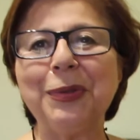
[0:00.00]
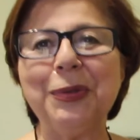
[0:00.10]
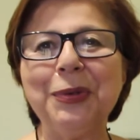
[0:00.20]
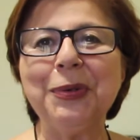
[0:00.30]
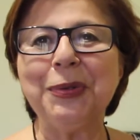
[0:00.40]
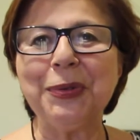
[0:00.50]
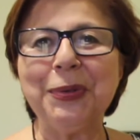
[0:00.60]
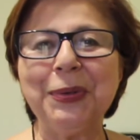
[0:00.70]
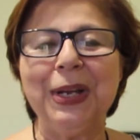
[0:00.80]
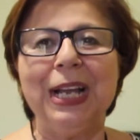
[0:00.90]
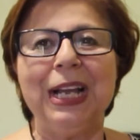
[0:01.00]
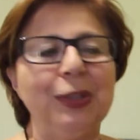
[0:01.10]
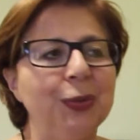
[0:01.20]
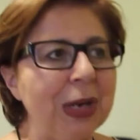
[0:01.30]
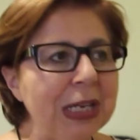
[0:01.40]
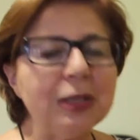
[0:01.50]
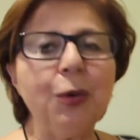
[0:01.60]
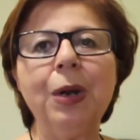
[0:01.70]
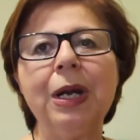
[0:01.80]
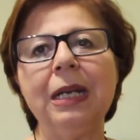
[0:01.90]
do to raise
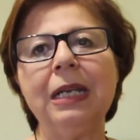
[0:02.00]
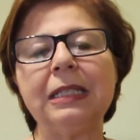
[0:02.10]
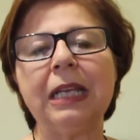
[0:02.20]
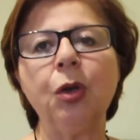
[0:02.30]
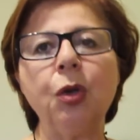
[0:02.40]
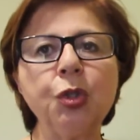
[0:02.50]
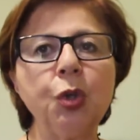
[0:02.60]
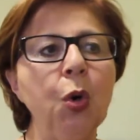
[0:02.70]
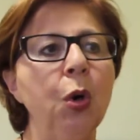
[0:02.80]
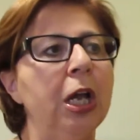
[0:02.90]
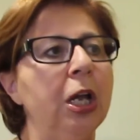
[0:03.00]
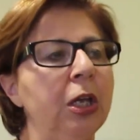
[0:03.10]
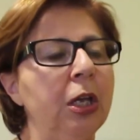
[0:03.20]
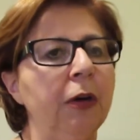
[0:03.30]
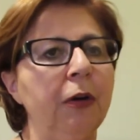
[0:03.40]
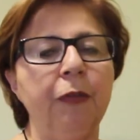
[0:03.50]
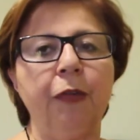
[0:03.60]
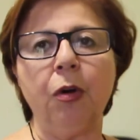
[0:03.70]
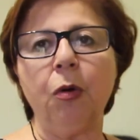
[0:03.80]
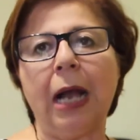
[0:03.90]
awareness and also
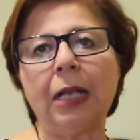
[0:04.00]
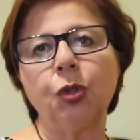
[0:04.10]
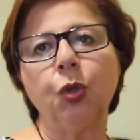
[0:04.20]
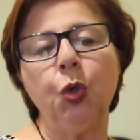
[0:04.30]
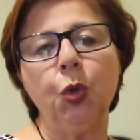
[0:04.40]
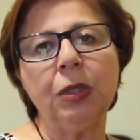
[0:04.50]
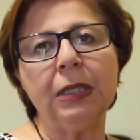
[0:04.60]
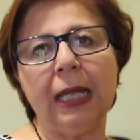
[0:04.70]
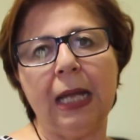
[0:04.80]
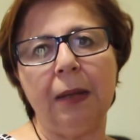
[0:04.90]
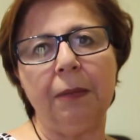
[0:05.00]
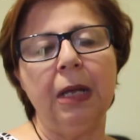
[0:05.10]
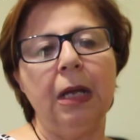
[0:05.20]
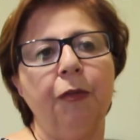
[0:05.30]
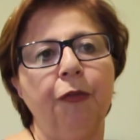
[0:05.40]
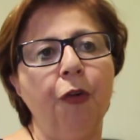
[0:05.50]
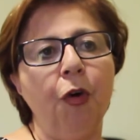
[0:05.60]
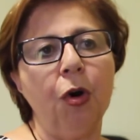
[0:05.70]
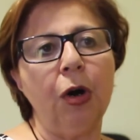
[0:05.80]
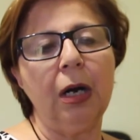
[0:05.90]
for us to use them
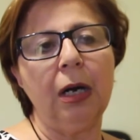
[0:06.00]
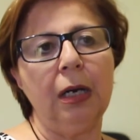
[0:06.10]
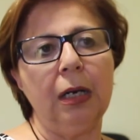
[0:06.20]
for